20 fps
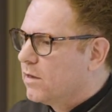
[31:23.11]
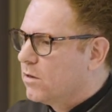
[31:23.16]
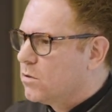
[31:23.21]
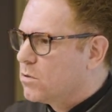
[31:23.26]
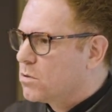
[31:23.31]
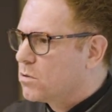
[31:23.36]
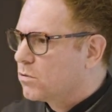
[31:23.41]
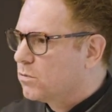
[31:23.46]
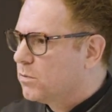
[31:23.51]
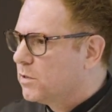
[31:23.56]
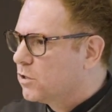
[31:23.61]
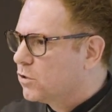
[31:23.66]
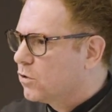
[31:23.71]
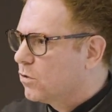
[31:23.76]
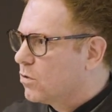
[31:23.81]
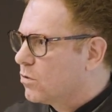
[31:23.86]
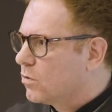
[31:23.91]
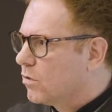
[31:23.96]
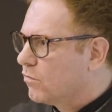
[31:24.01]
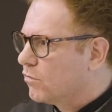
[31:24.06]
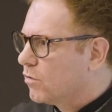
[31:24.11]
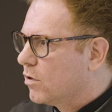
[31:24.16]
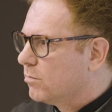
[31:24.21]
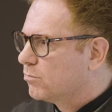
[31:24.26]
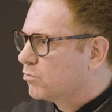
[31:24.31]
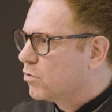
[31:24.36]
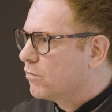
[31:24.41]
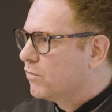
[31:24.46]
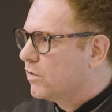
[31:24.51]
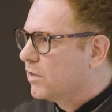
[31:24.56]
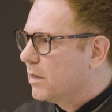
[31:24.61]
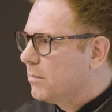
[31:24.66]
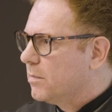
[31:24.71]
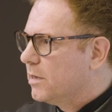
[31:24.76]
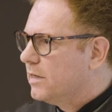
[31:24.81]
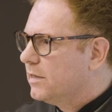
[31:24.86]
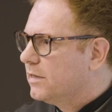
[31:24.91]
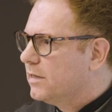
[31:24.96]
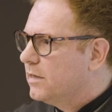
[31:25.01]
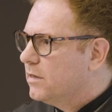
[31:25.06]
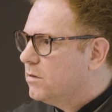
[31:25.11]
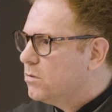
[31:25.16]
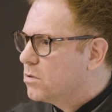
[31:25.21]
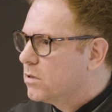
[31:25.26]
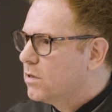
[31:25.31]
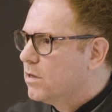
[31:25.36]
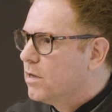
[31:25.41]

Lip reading: threshold of profitabilities,